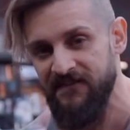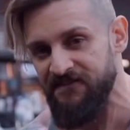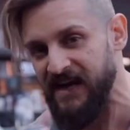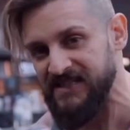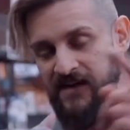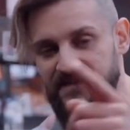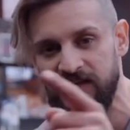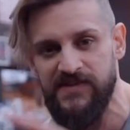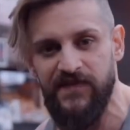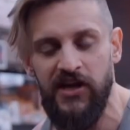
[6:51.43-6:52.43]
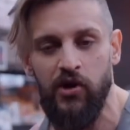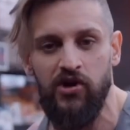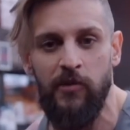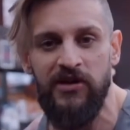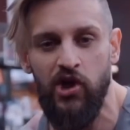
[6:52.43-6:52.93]
In fact, after this video
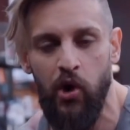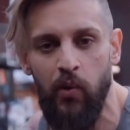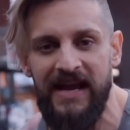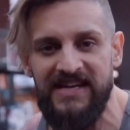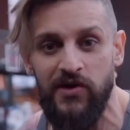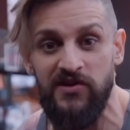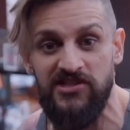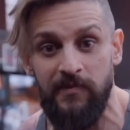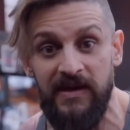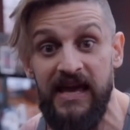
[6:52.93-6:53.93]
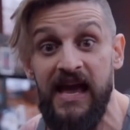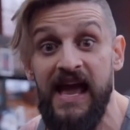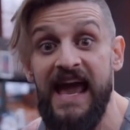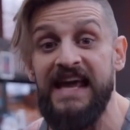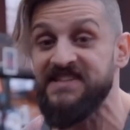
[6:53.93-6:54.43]
coming your way is going to be
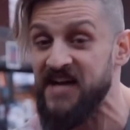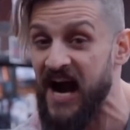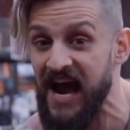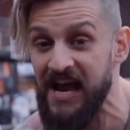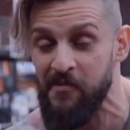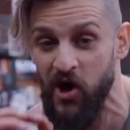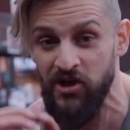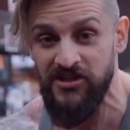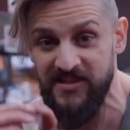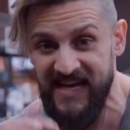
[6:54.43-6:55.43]
a time under